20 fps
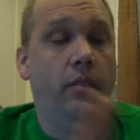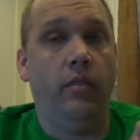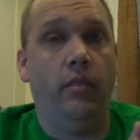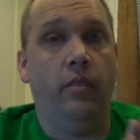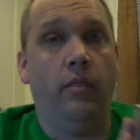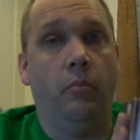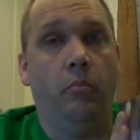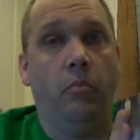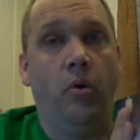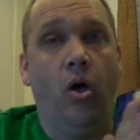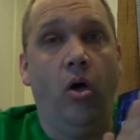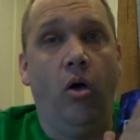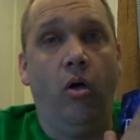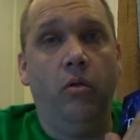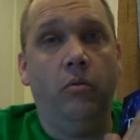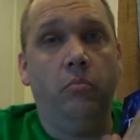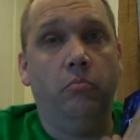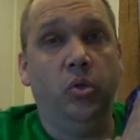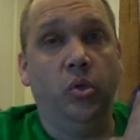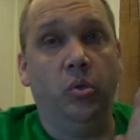the
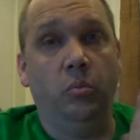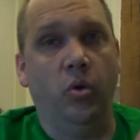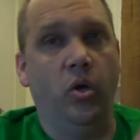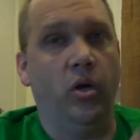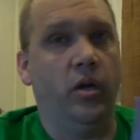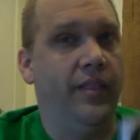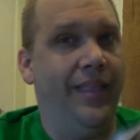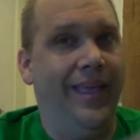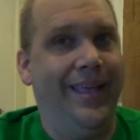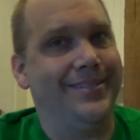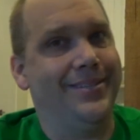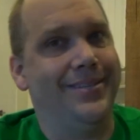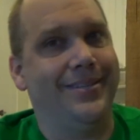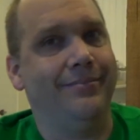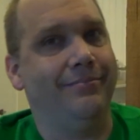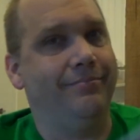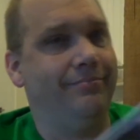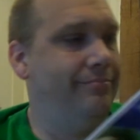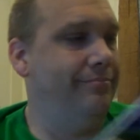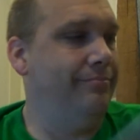Ball Blue Book.
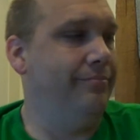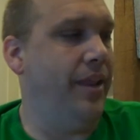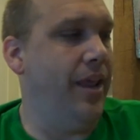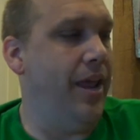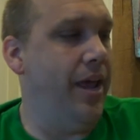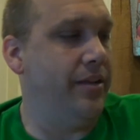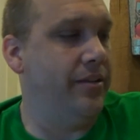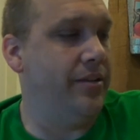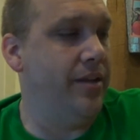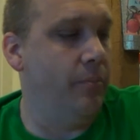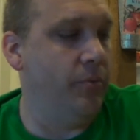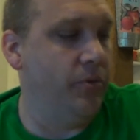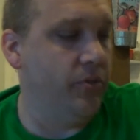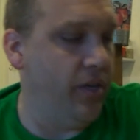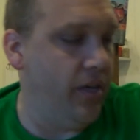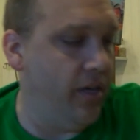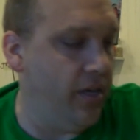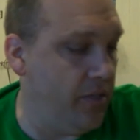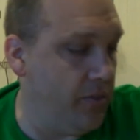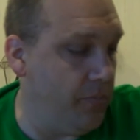It's
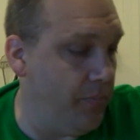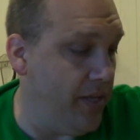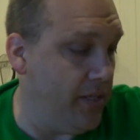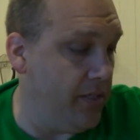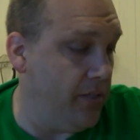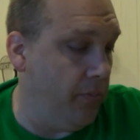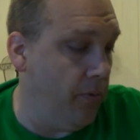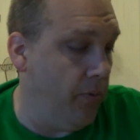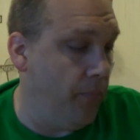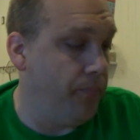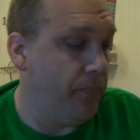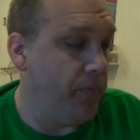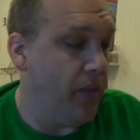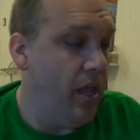almost indispensable.